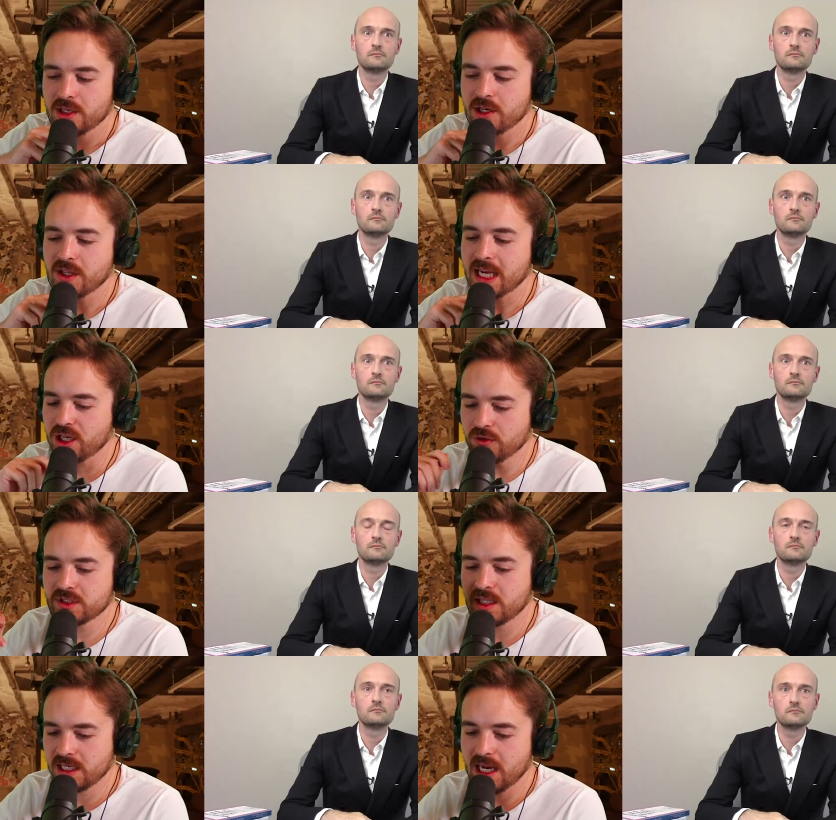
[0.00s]
Speaker 1: you know, that goes
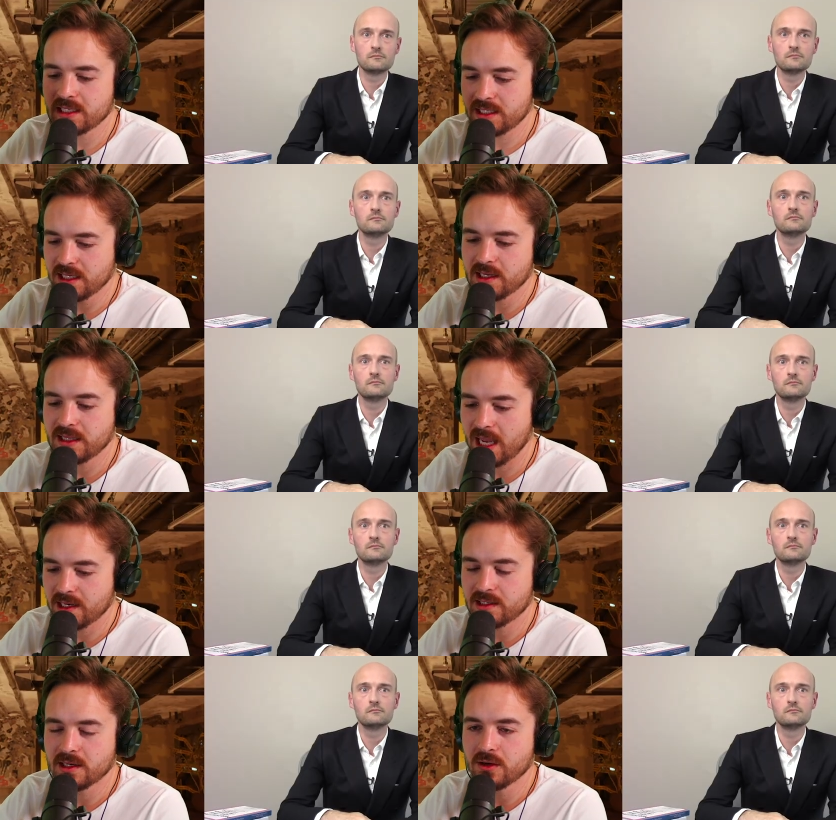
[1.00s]
to the idea
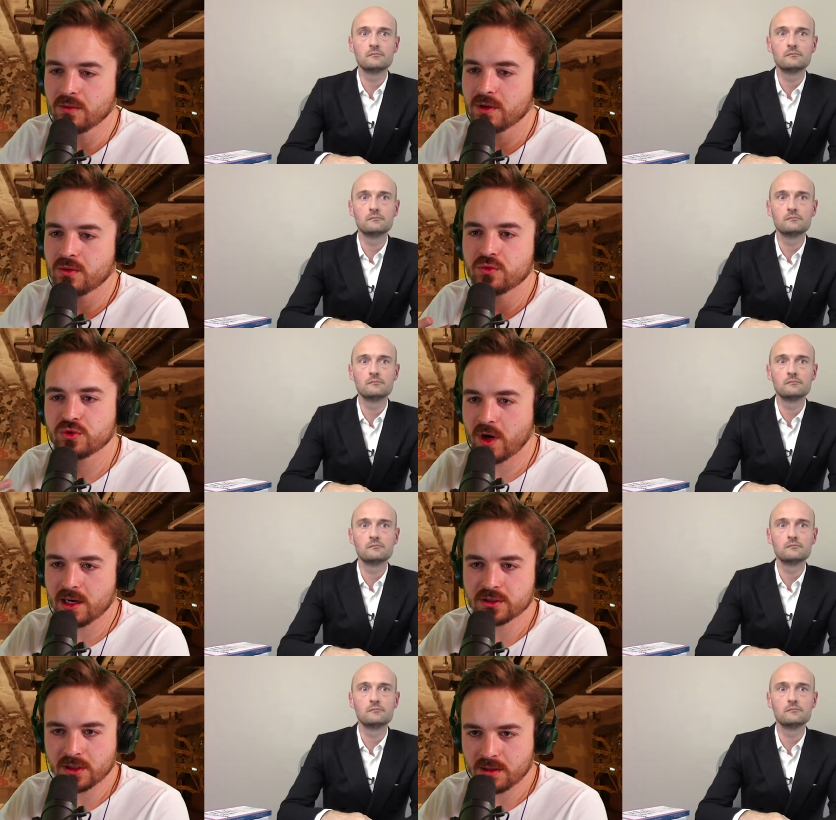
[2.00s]
that, you know,
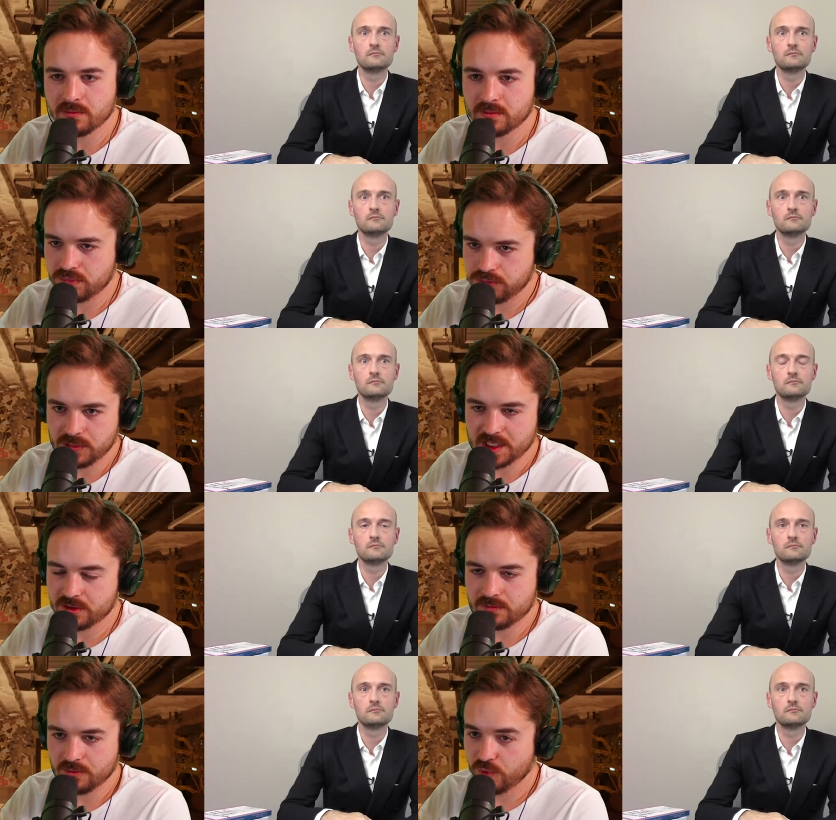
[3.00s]
traders are, these
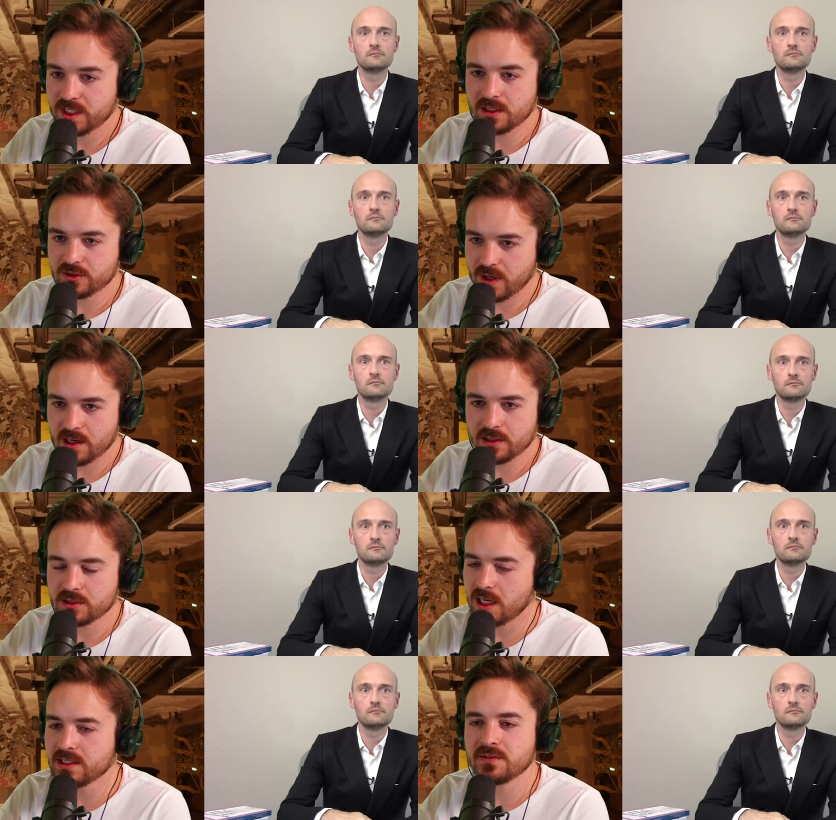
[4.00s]
retail
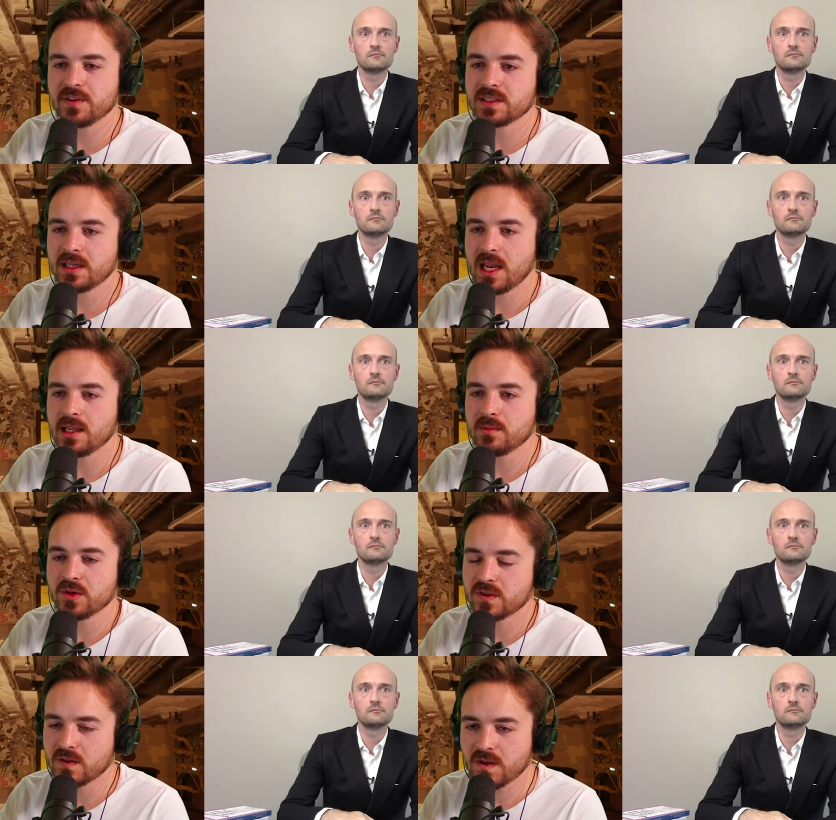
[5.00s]
traders, unsophisticated
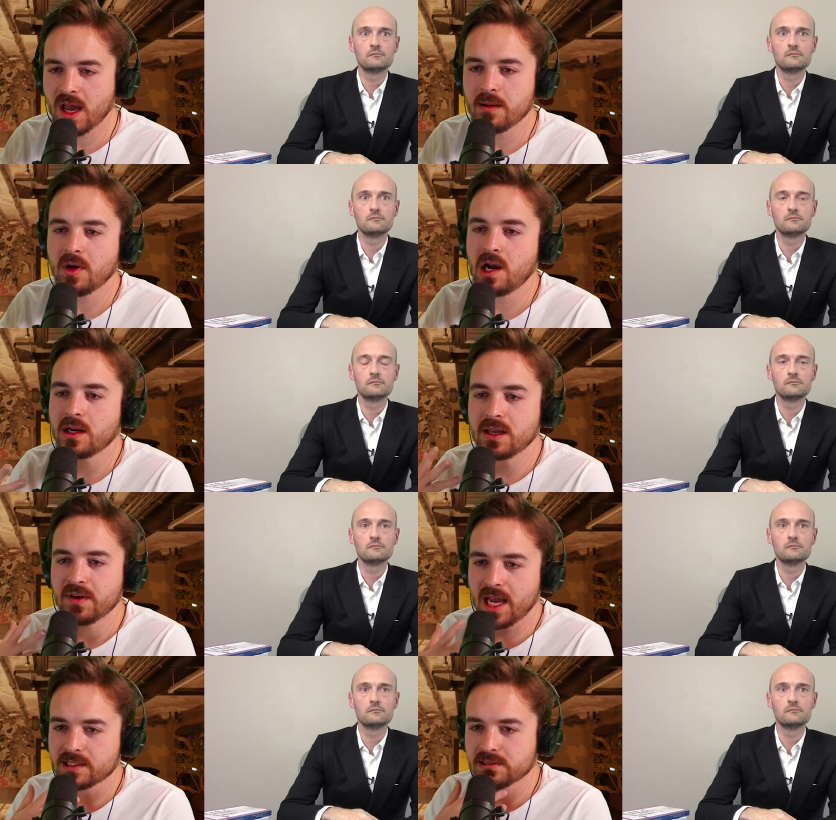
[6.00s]
most of the time, are given
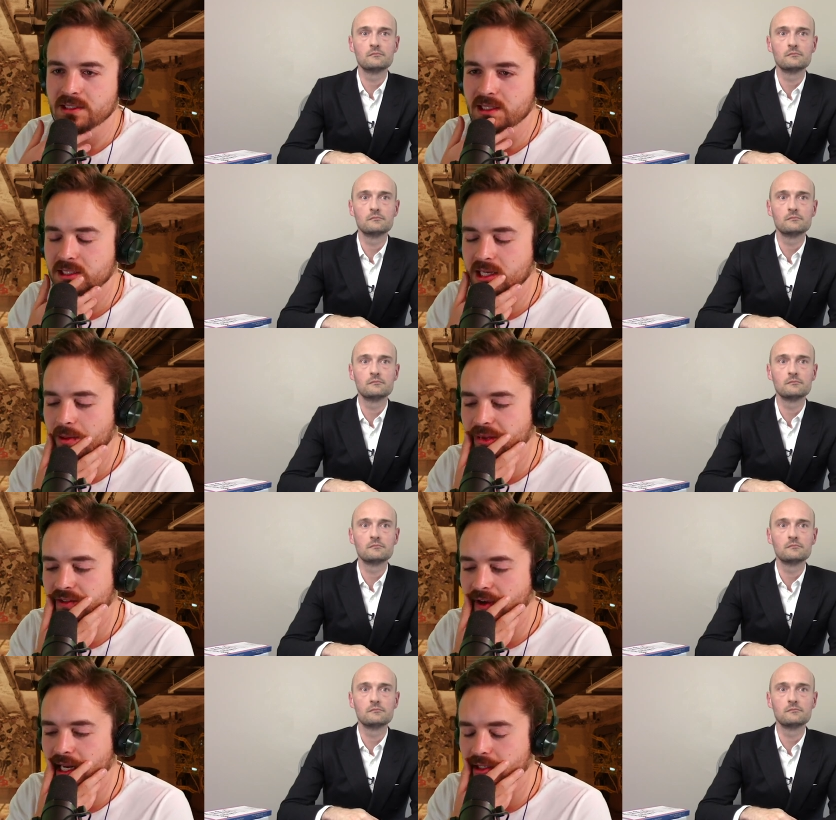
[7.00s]
access to these complex
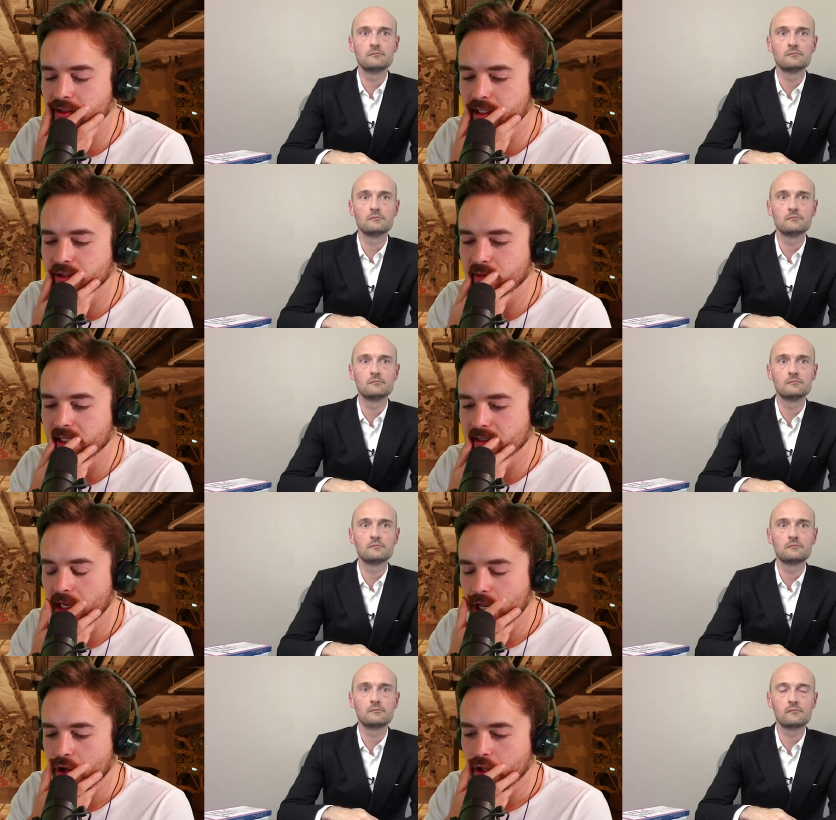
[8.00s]
financial instruments.
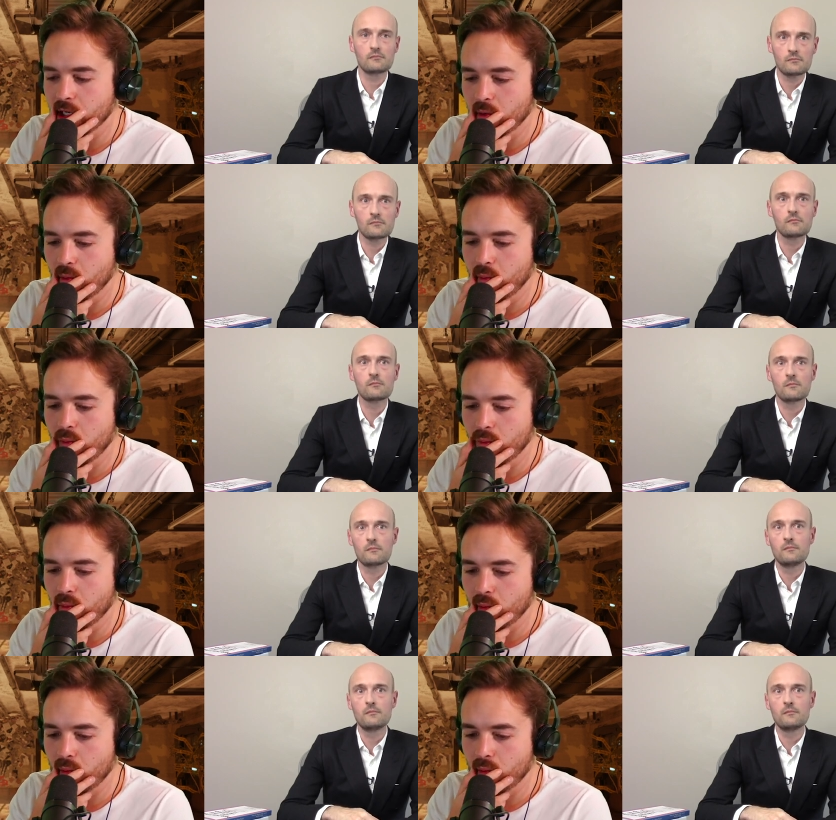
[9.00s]
You know,